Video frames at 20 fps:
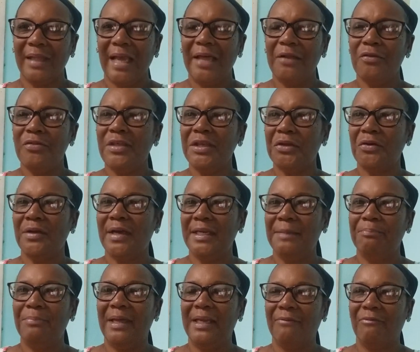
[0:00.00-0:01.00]
I don't think you'll get
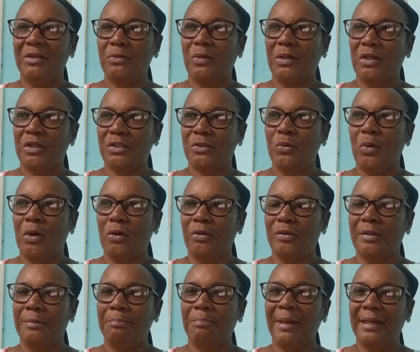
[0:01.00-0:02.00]
the benefits when you swallow.
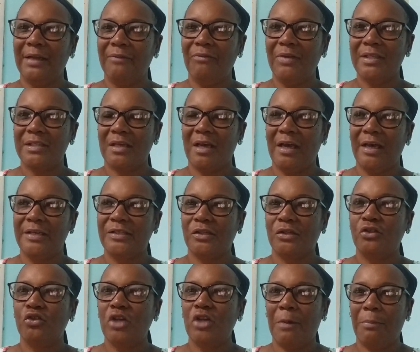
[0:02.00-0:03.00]
The benefits are is
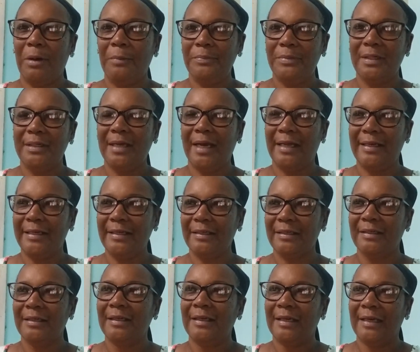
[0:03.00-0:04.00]
to chop up the garlic
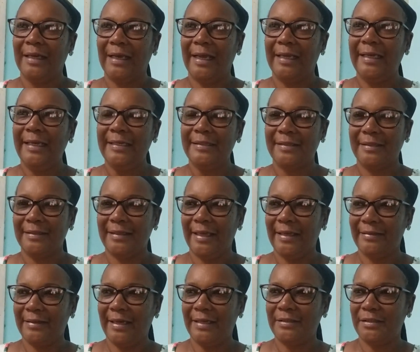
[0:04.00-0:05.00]
and eat it
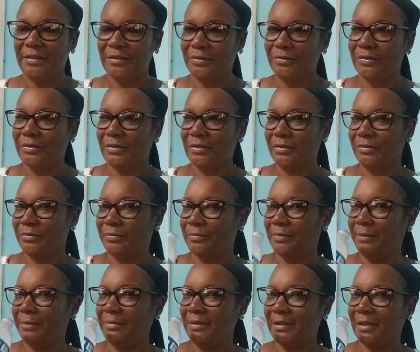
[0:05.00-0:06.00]
like that, you know. So
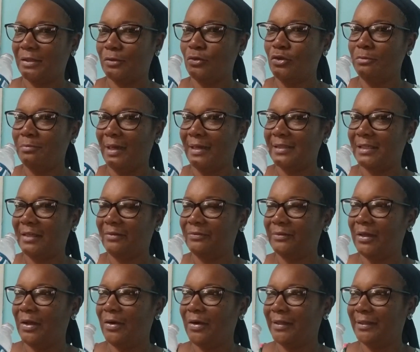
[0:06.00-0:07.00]
let me just cool
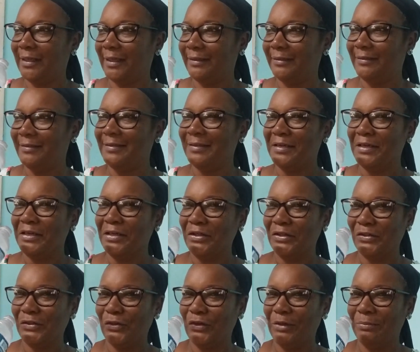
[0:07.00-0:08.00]
myself down and
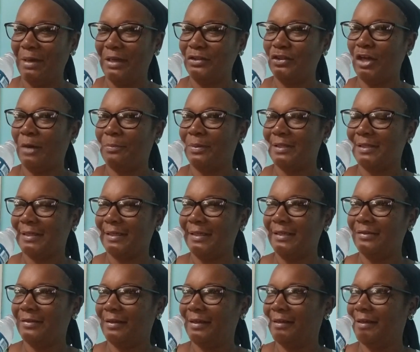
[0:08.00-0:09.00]
then show you my chopping
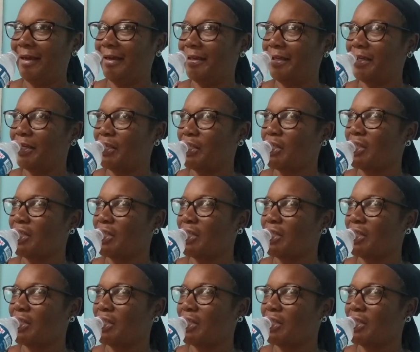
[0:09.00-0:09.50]
skills on the garlic.